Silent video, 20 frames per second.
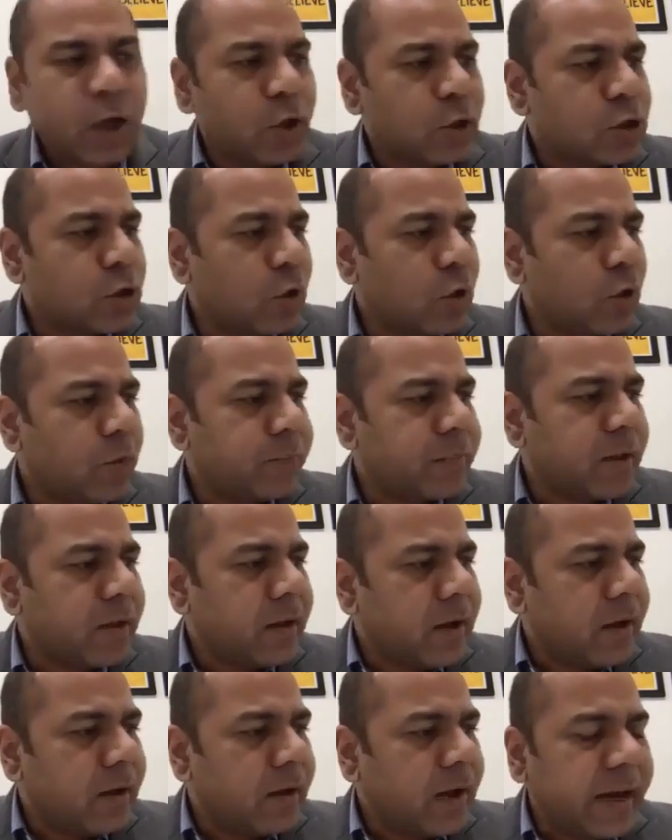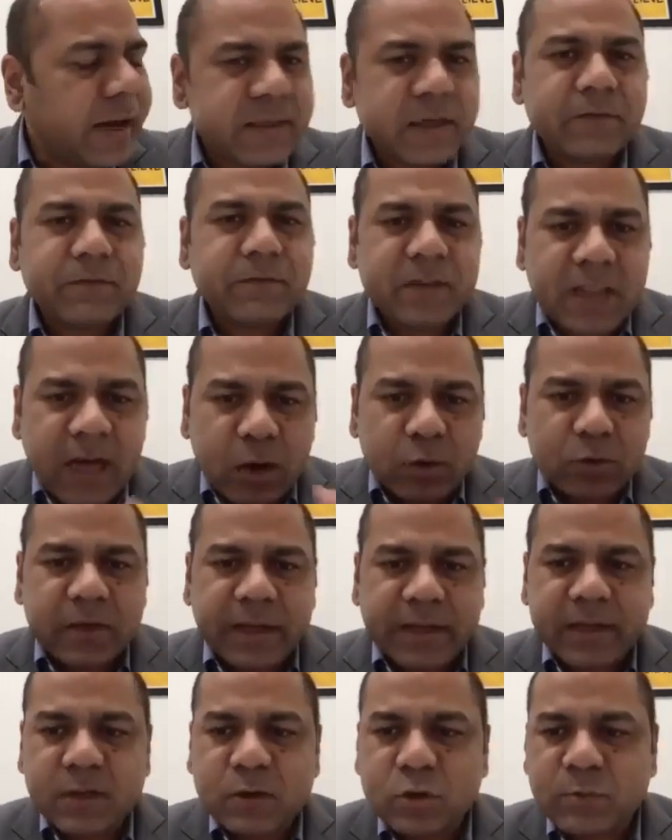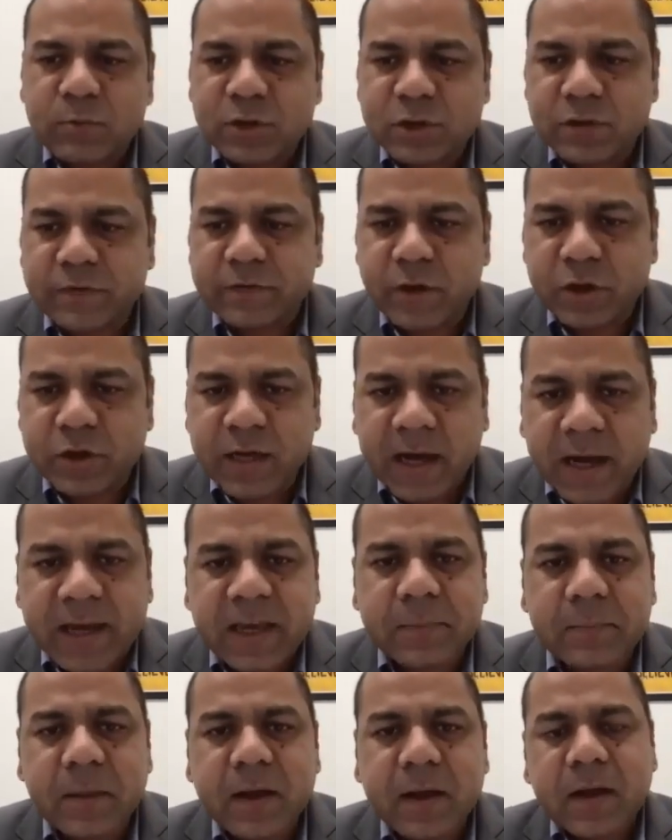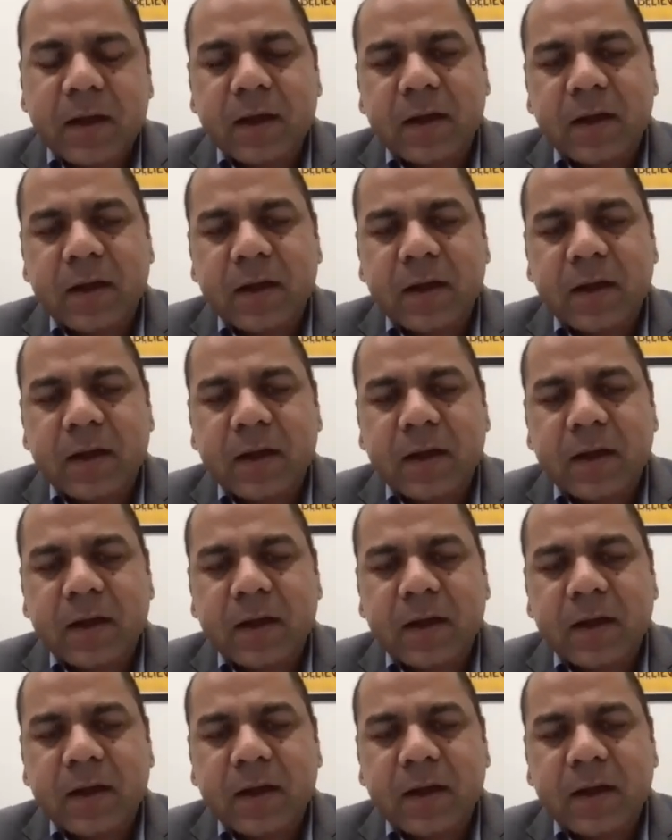So I think without taking too much of your time,